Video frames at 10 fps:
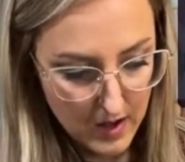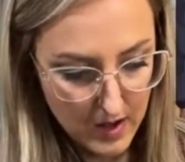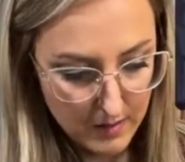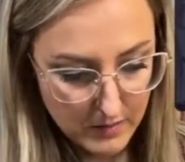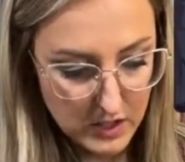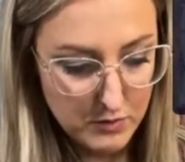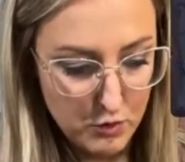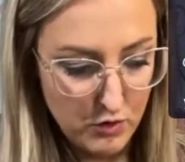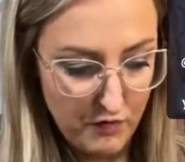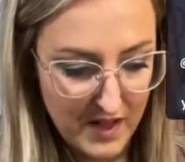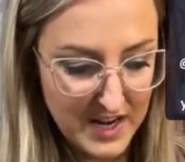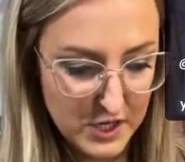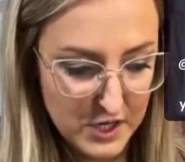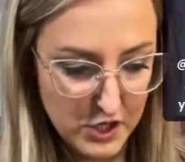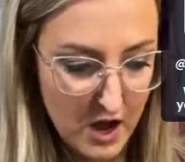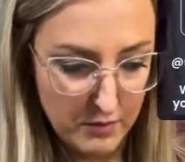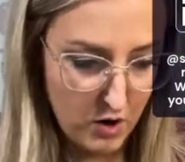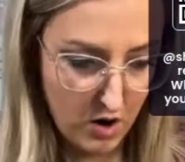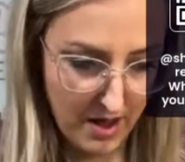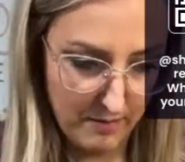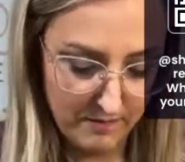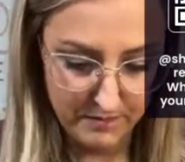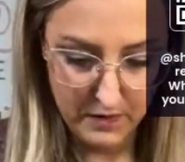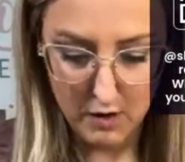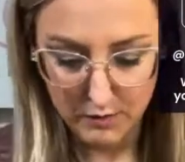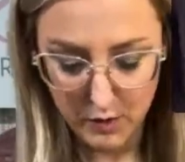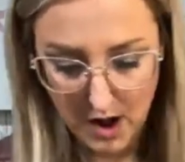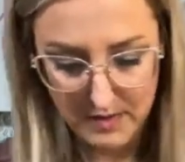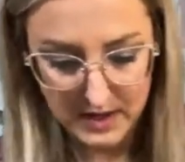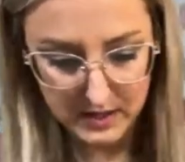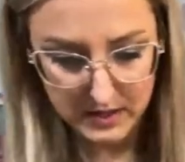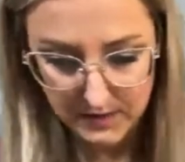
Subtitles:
smooth finish, I would prime this.